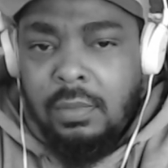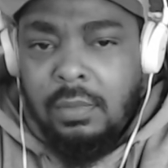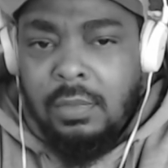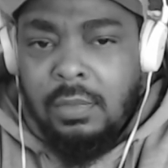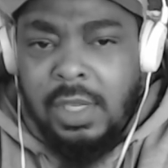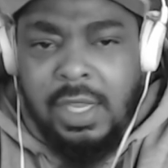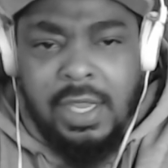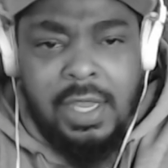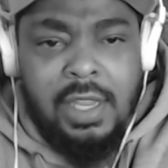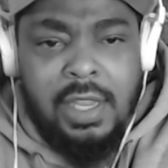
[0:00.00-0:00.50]

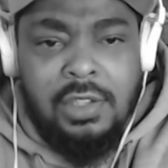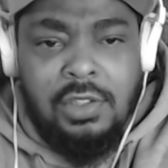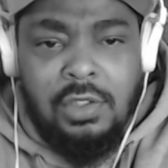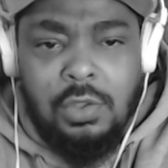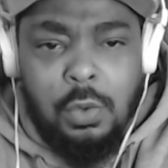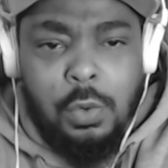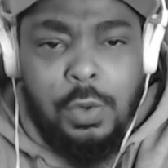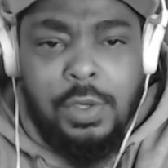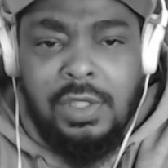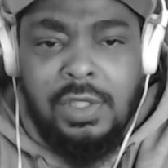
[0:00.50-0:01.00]
Kids,
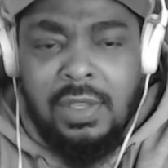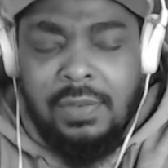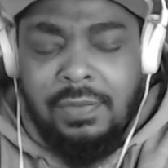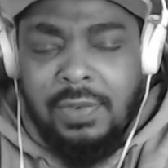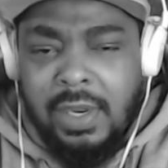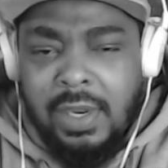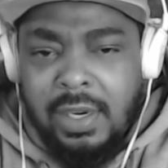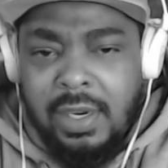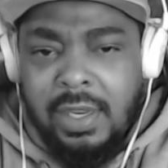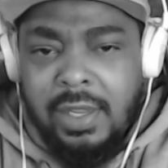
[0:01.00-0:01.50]
toys, stuff
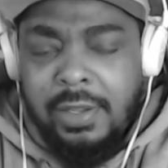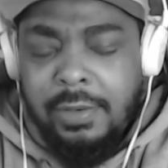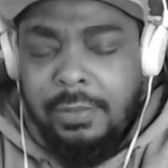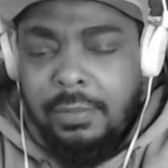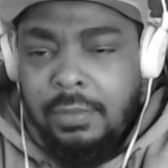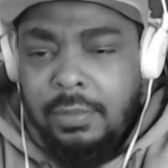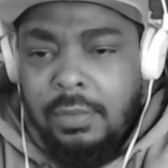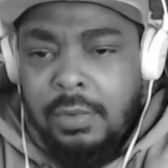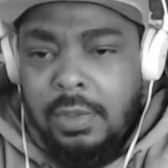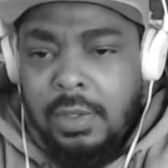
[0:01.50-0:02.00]
like that.
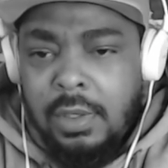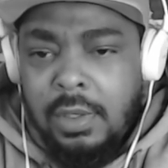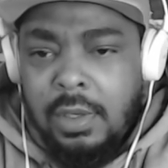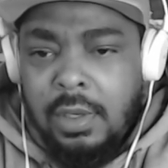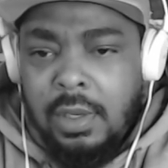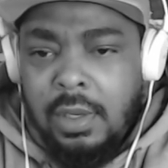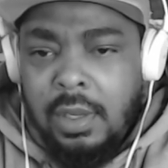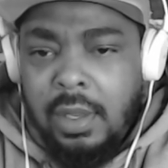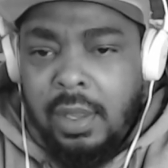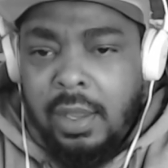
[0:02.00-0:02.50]

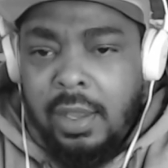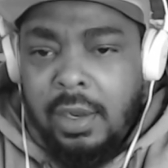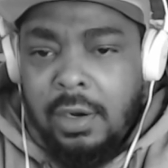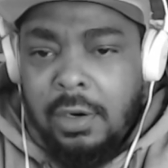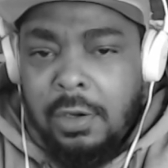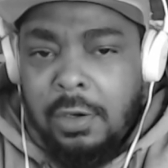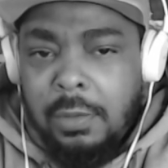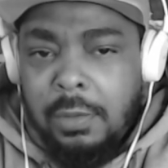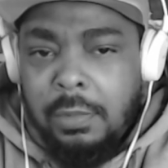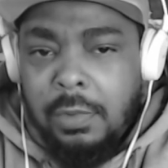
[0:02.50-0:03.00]

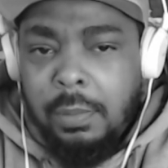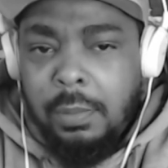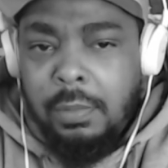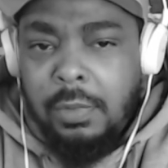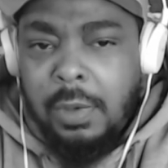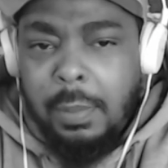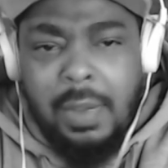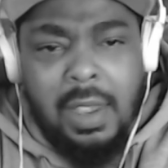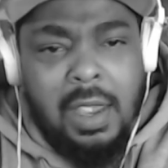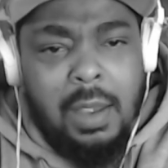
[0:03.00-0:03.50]
And the
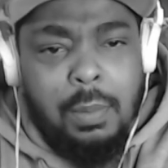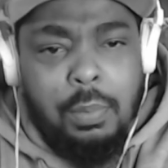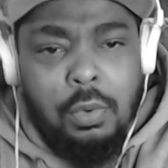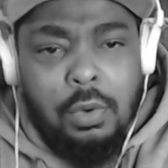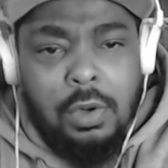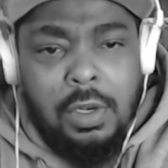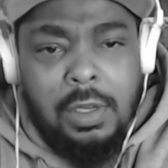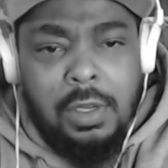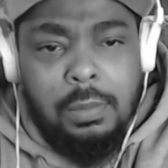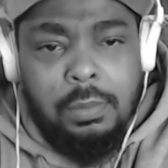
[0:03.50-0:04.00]
man
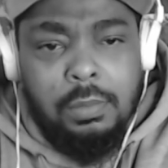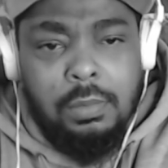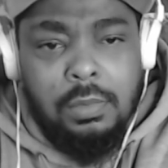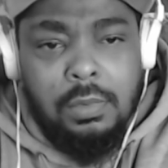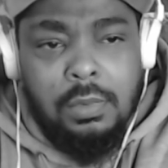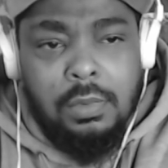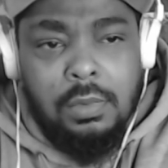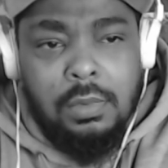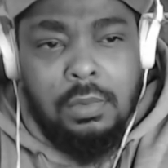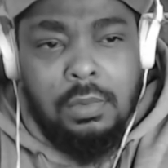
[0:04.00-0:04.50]
pulled up,
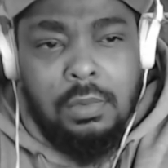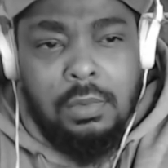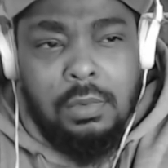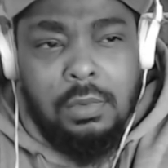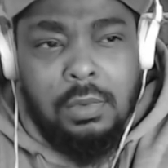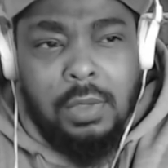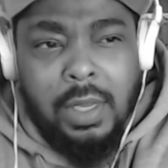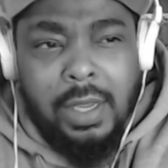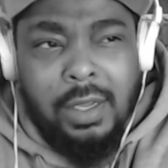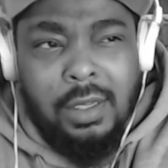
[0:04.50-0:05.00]

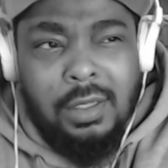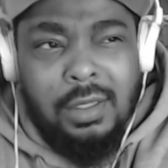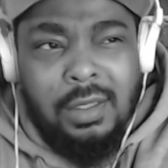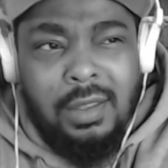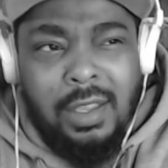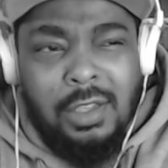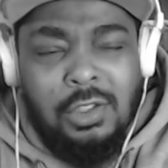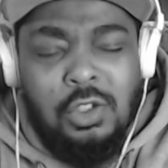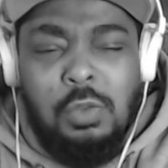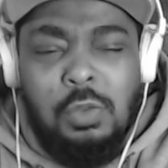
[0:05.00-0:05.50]
like, I think two